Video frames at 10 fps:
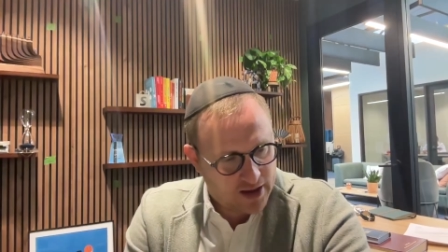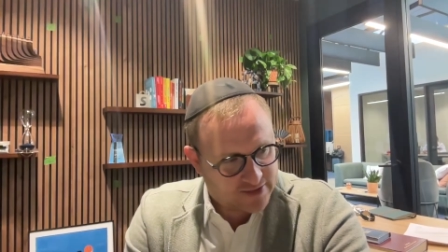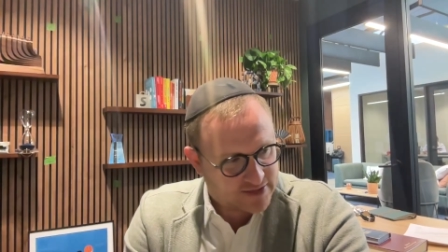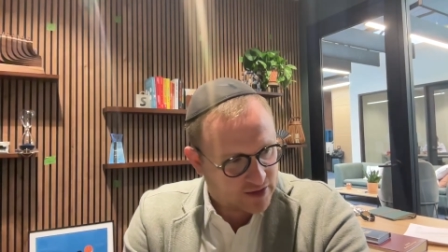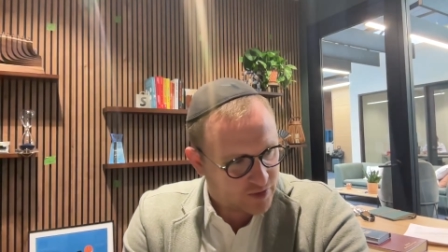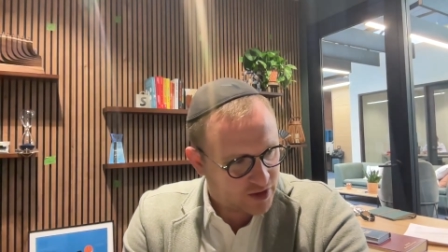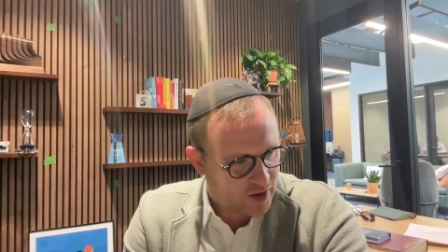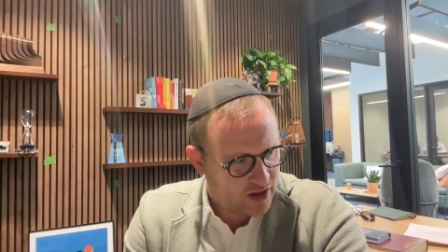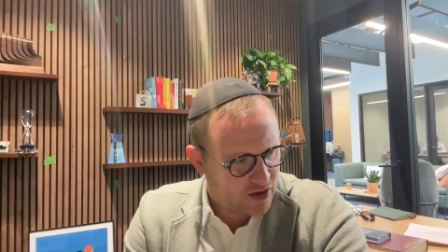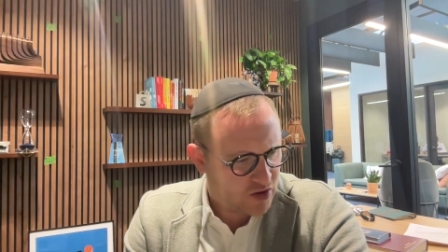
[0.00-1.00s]
And so, you
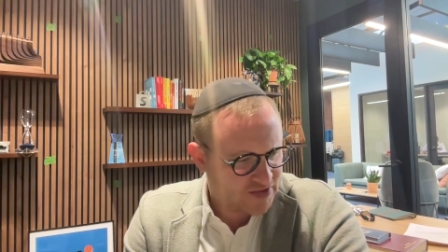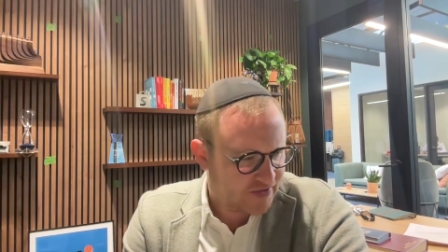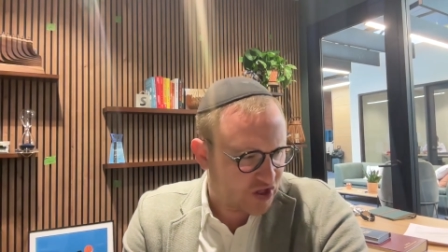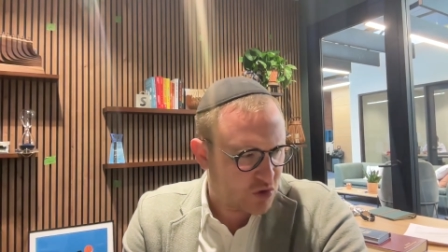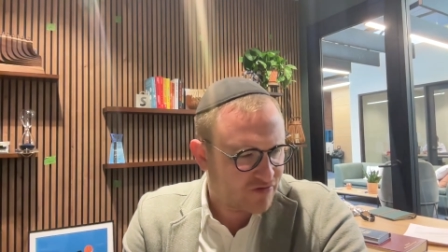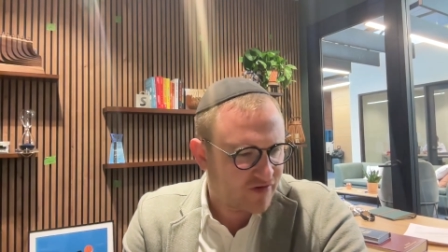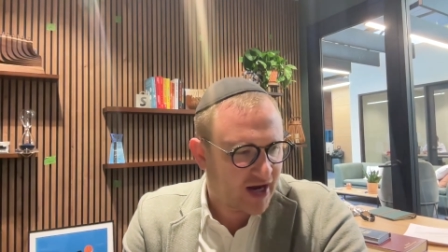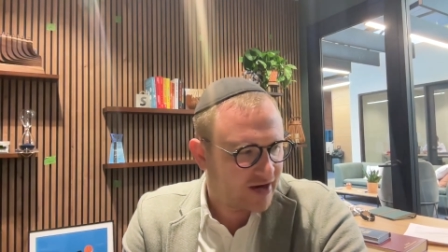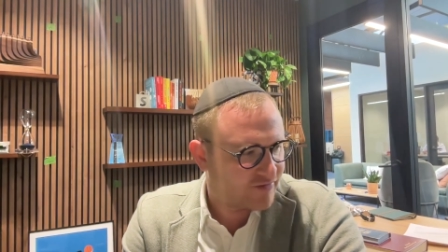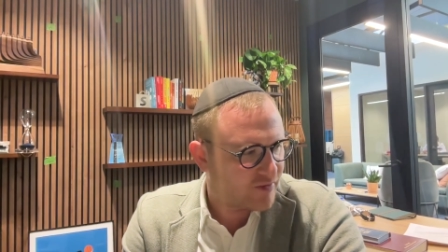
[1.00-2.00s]
know, also the
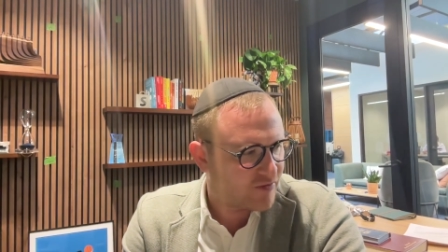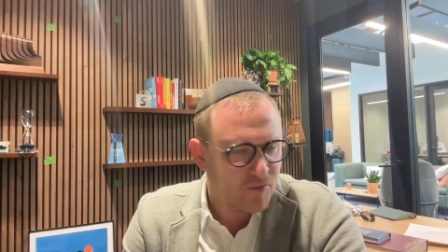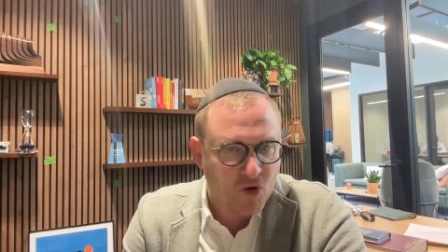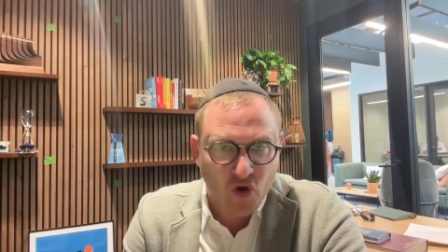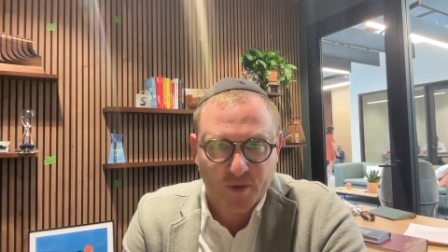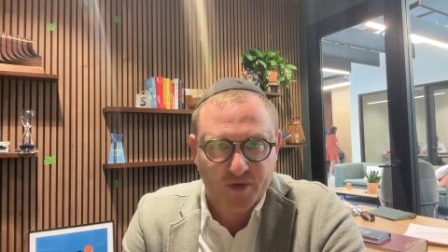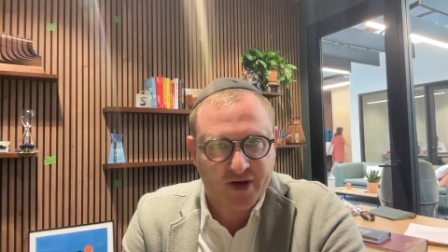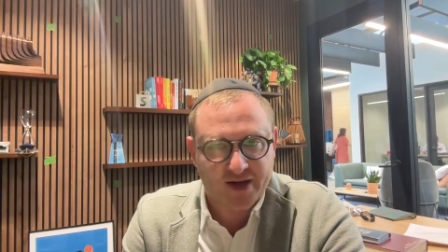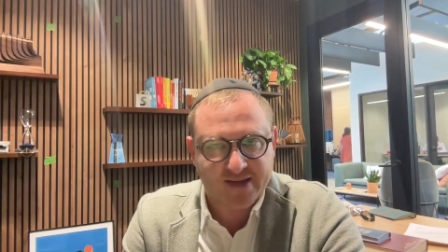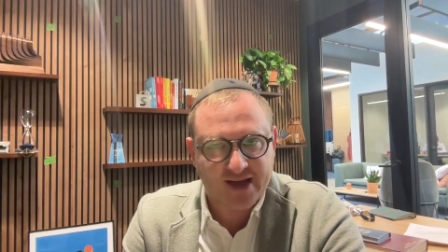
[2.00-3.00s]
unifying of, of multiple
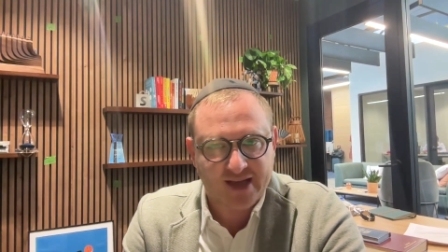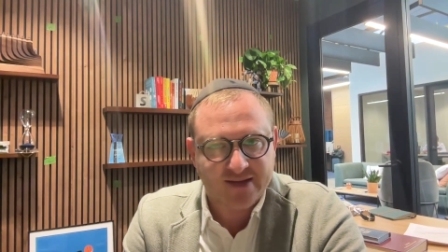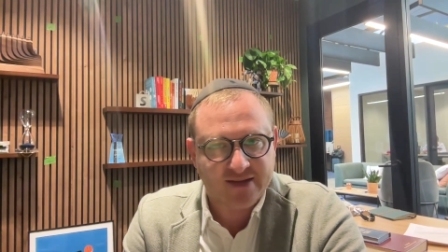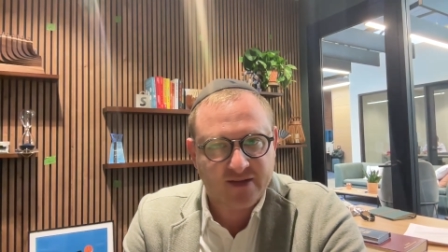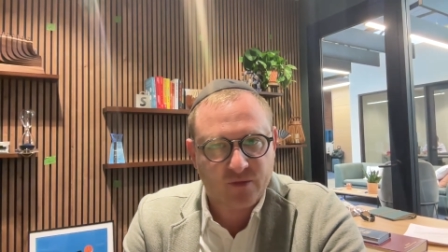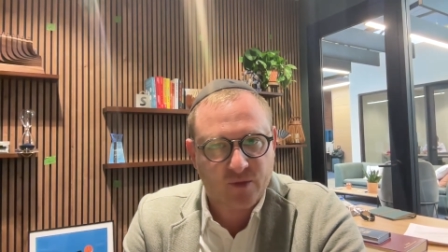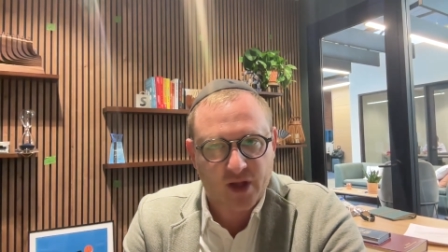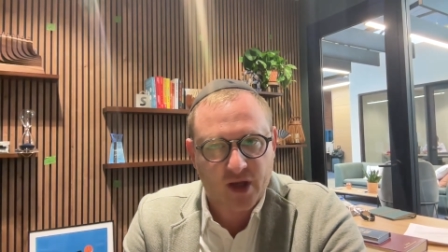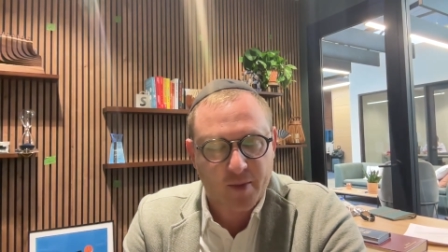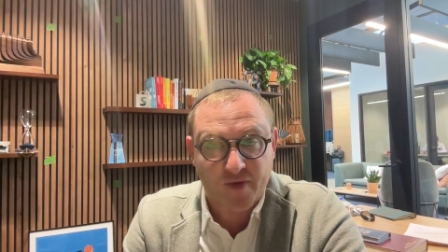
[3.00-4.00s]
data sets,
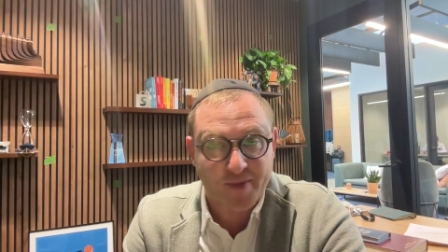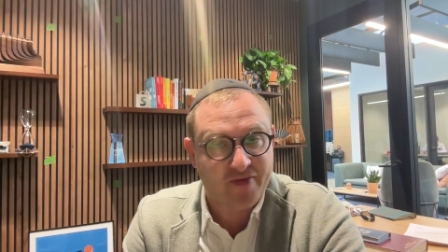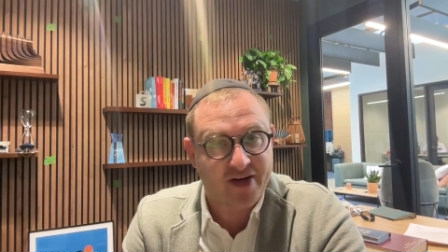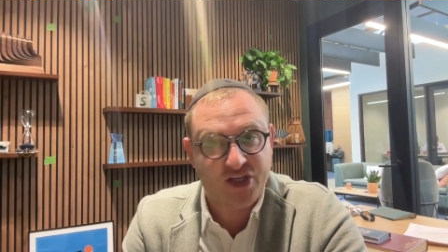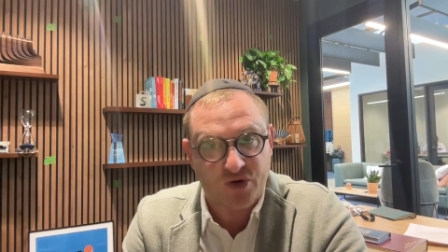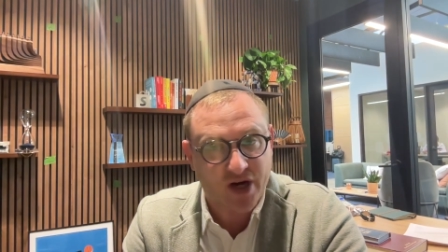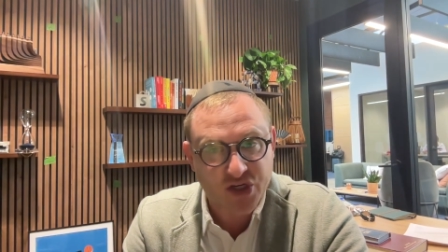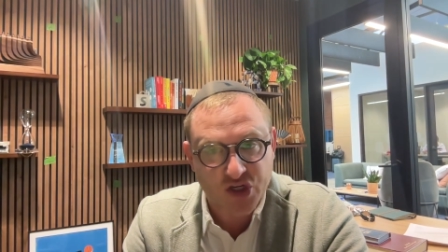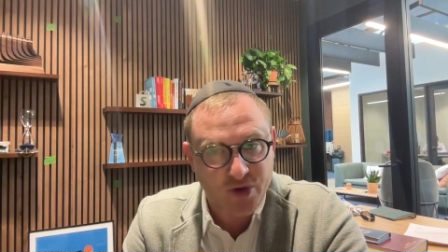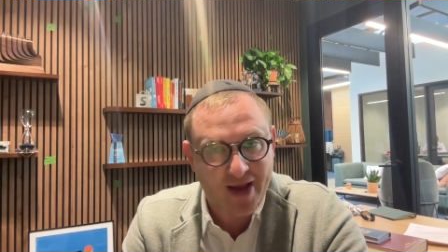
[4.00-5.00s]
whether coming from different
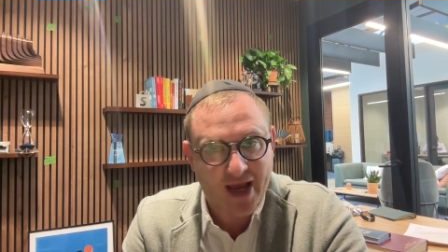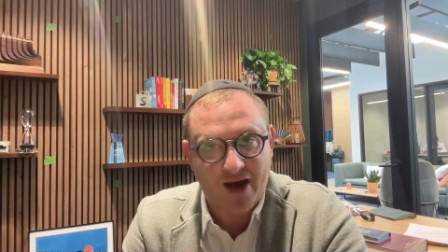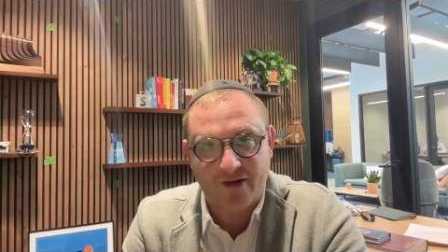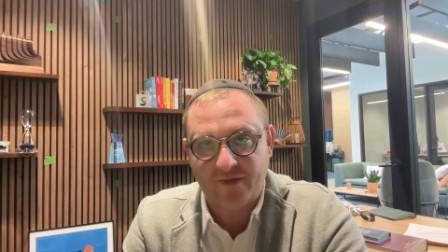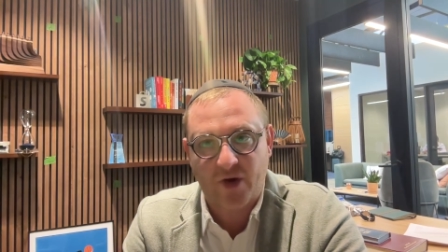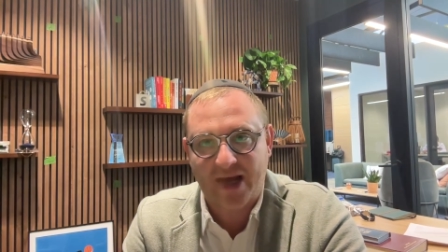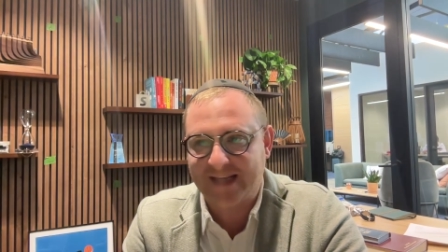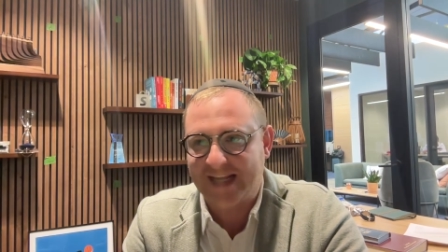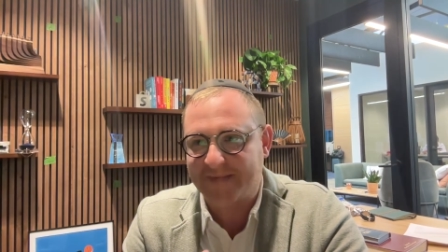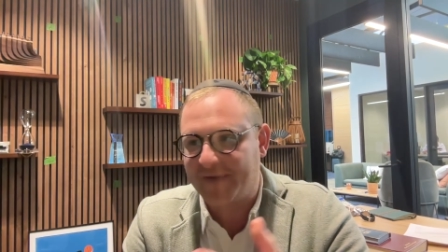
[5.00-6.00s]
integrations you may have, you know,
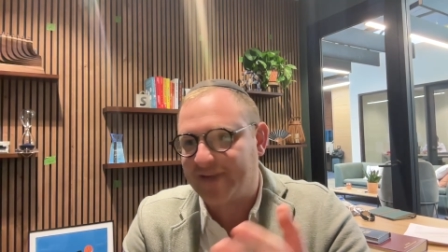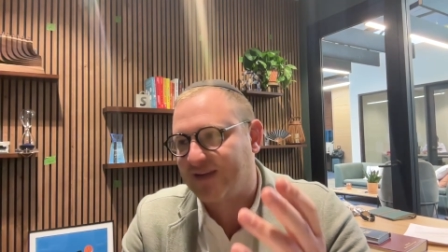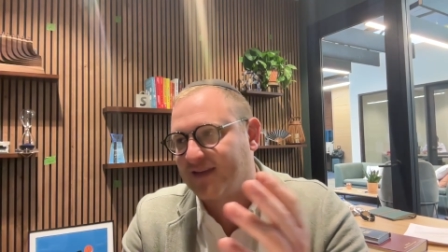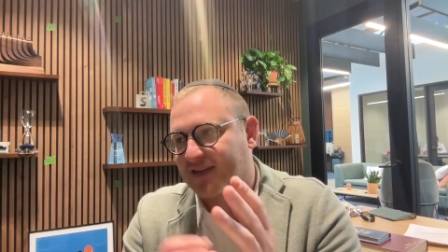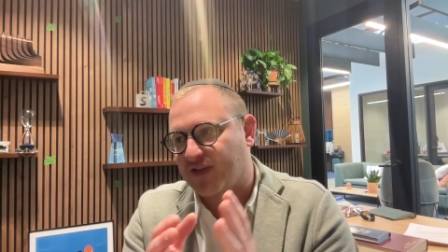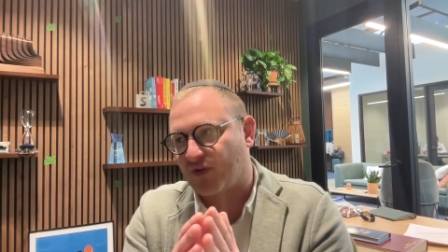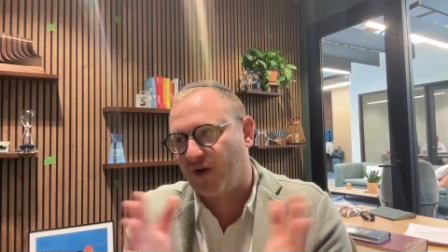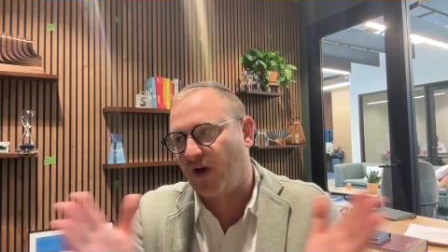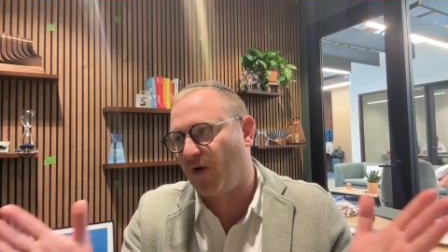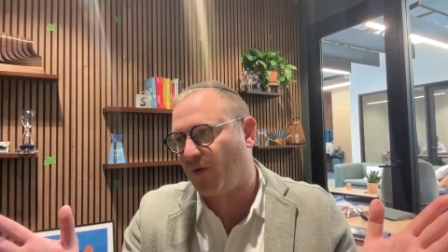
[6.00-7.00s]
as, as businesses
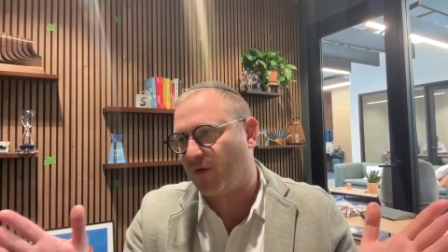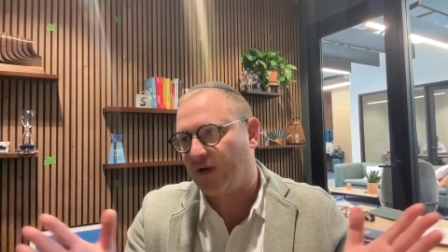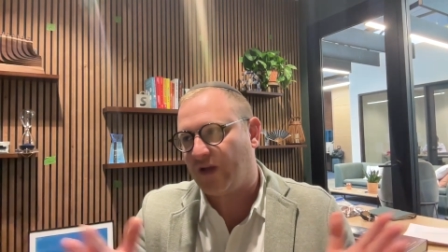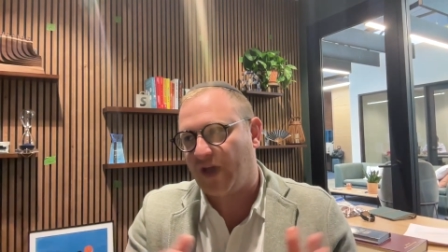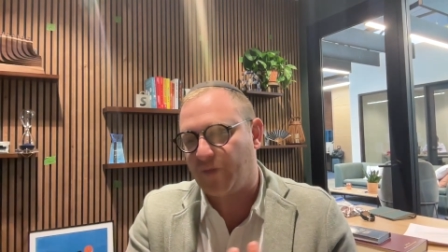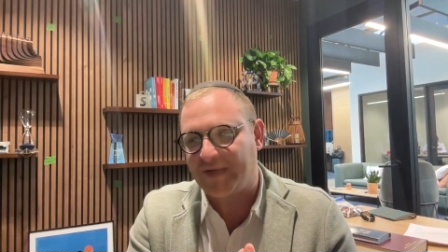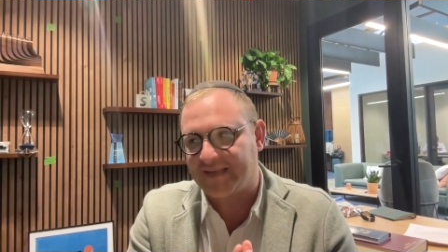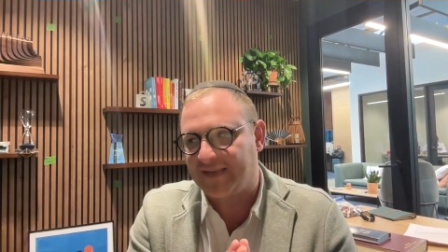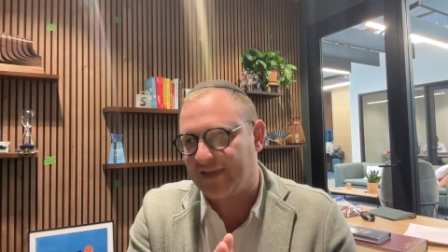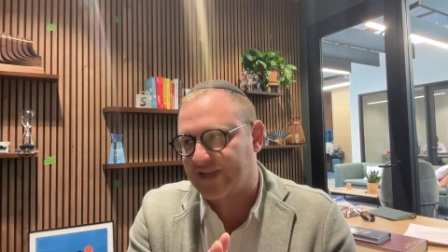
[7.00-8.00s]
grow, and we
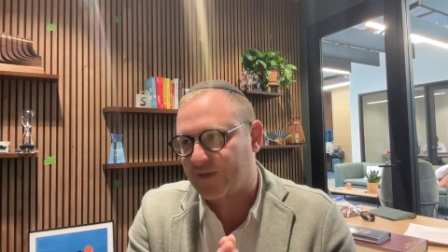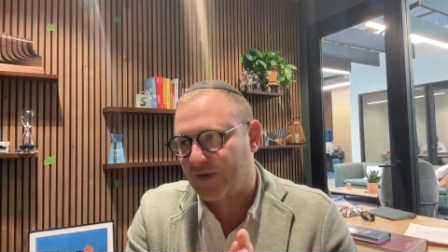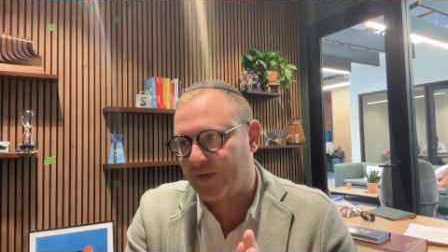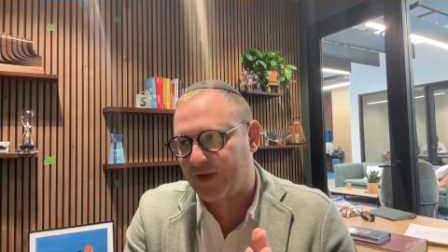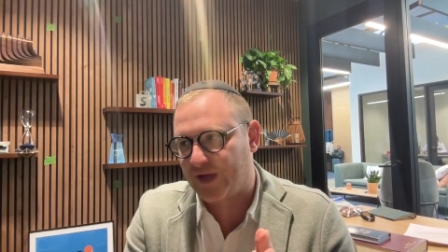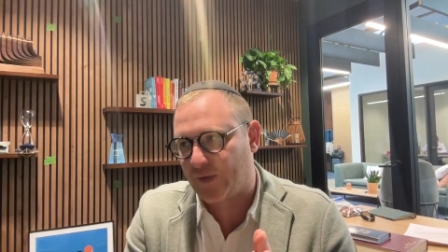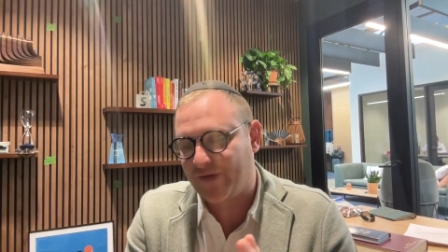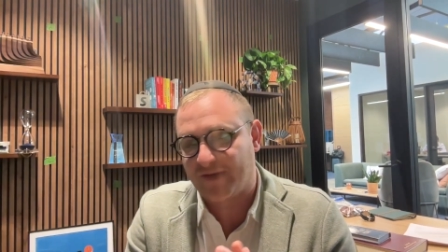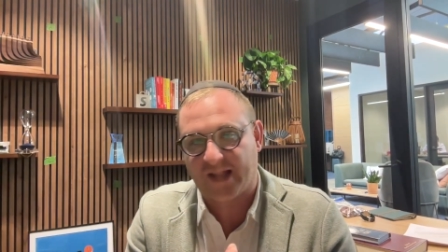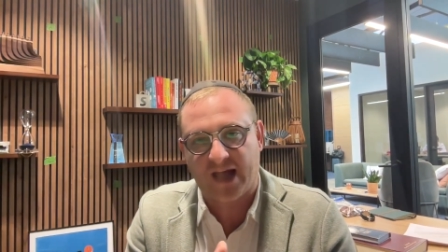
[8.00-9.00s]
see this, and we, we, you know,
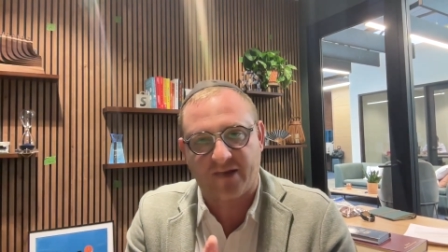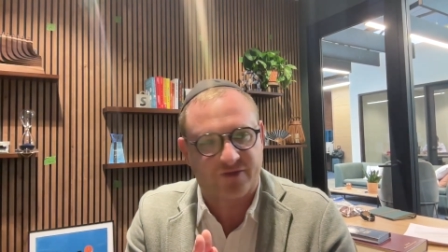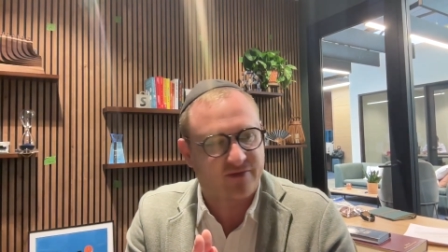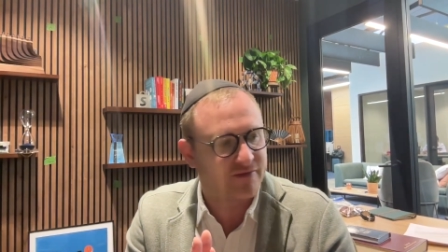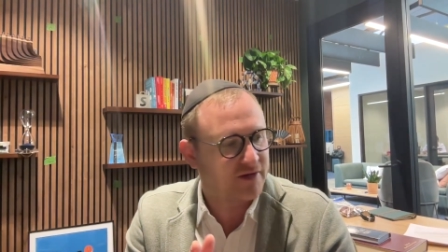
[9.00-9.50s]
we have a lot of,